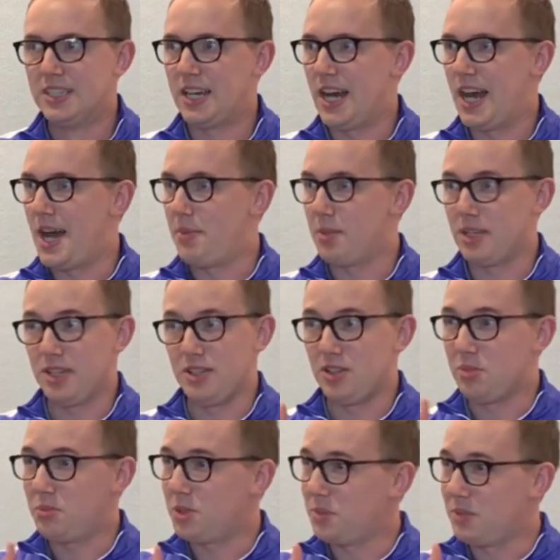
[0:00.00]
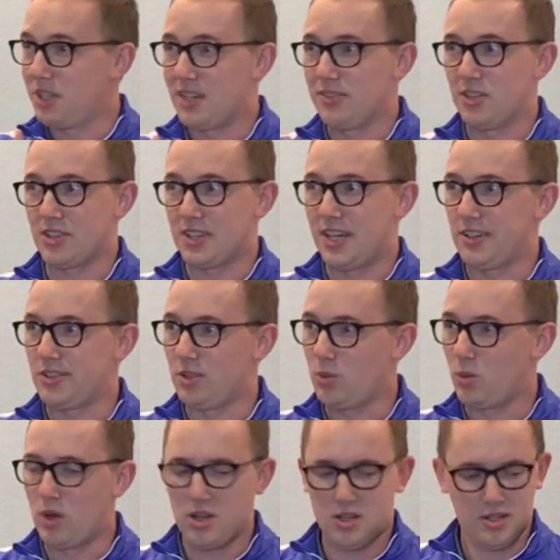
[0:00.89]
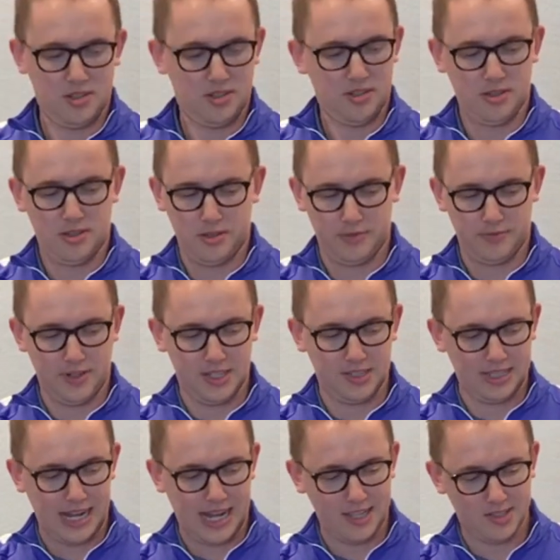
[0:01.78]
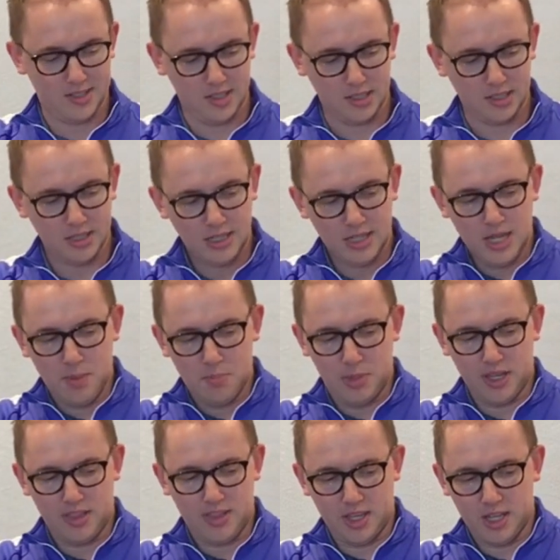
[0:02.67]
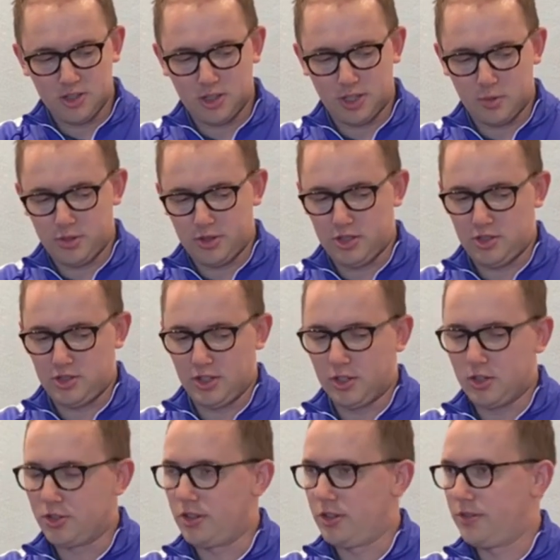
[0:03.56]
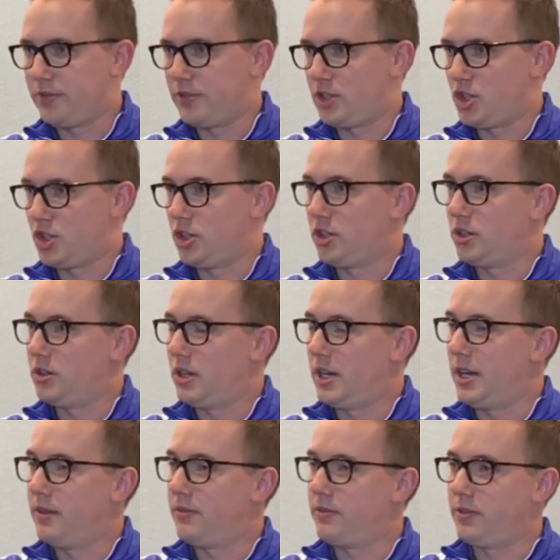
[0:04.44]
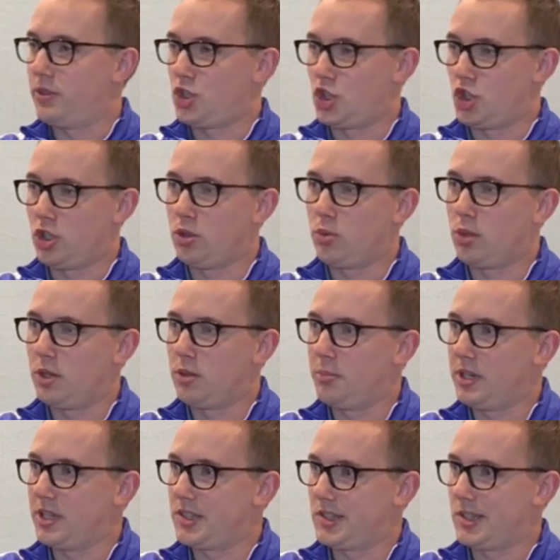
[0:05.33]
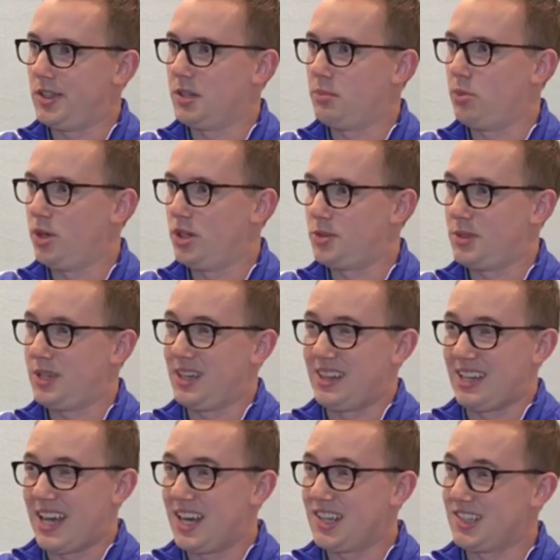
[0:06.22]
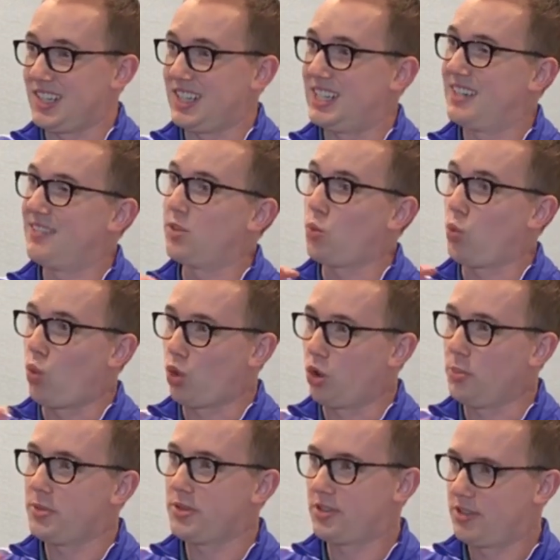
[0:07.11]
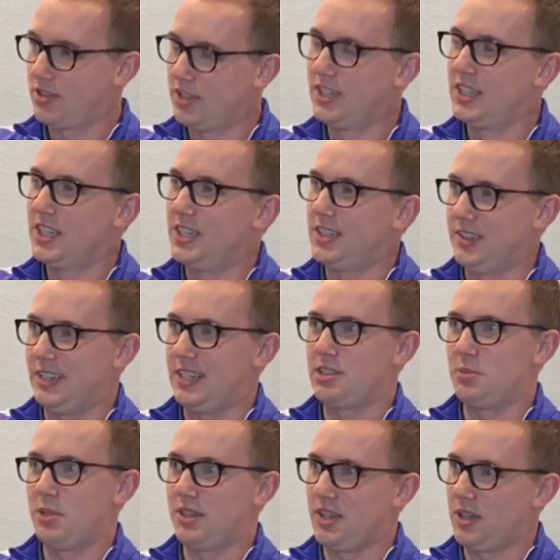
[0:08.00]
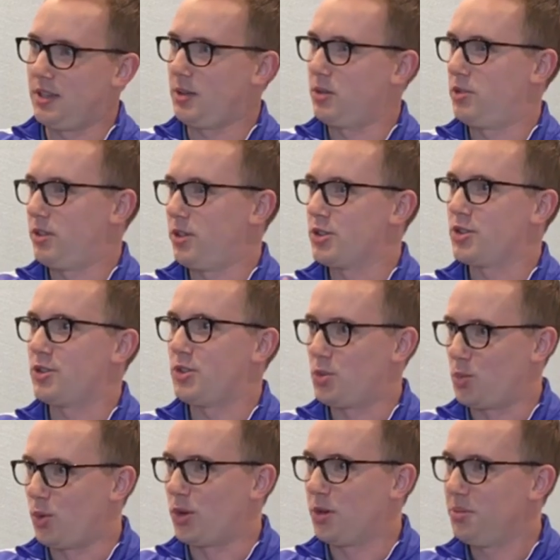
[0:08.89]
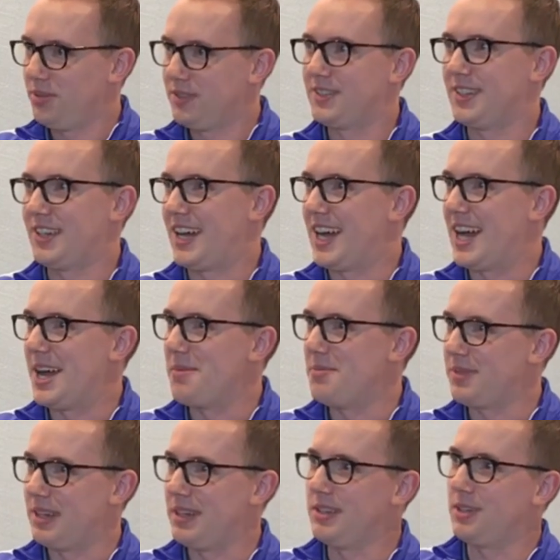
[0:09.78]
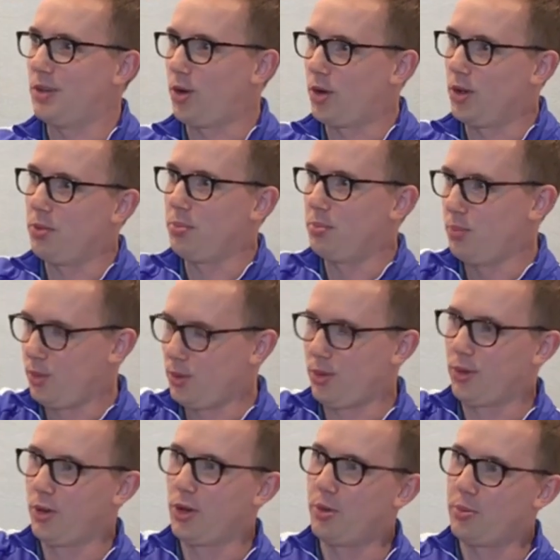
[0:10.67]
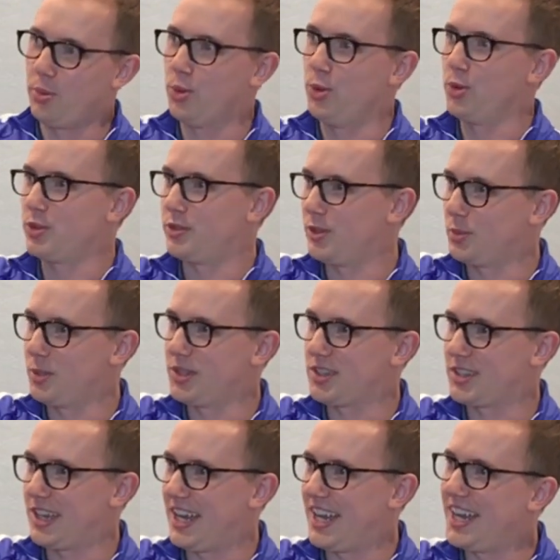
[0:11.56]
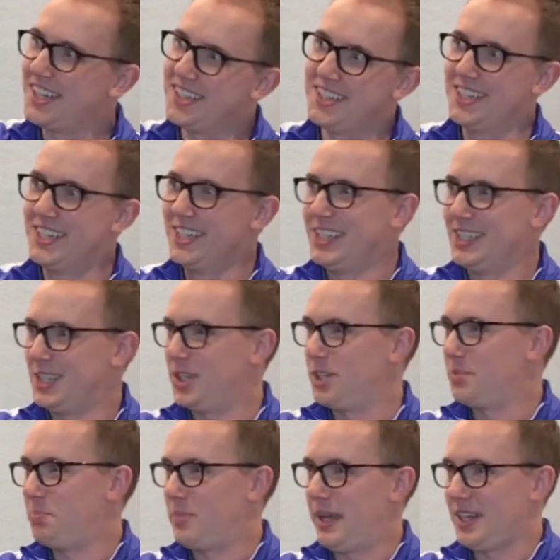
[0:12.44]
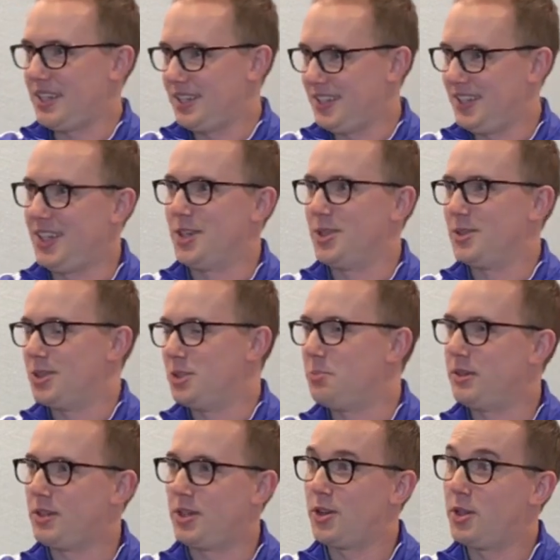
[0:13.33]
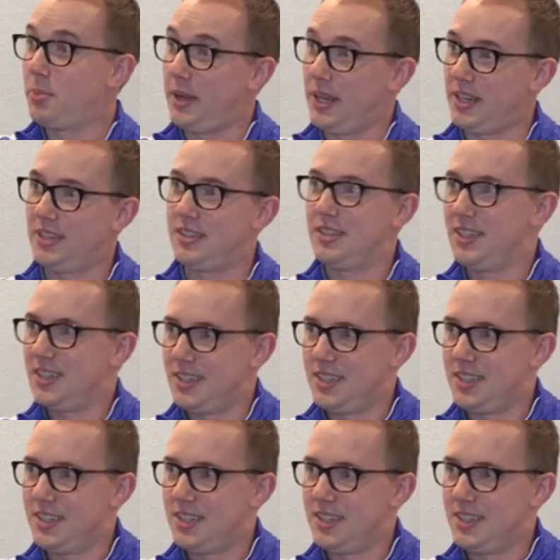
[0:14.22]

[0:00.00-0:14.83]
Again, you can put them in the oven as hot as you want. They're fantastic. Big thing is like with the single griddle for sure, one of the biggest selling points behind that is like it never warps. Right? That's a big thing. Like griddles always warp, and the oil pools over to one side. You got to bake. You go to bake.